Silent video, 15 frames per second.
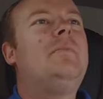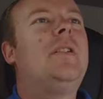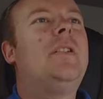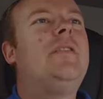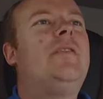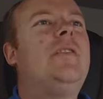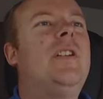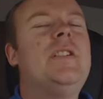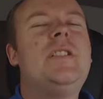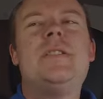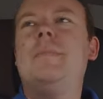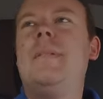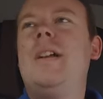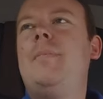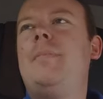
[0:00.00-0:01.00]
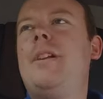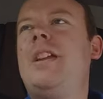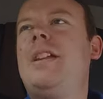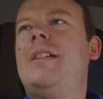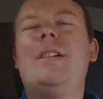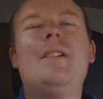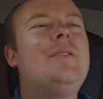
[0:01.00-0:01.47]
both nights maybe.
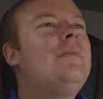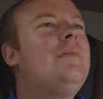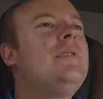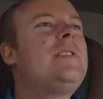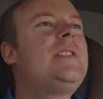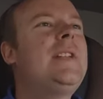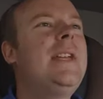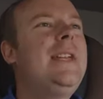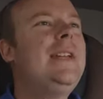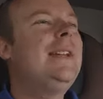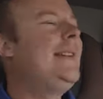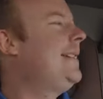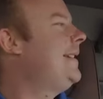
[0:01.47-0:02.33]
We'll see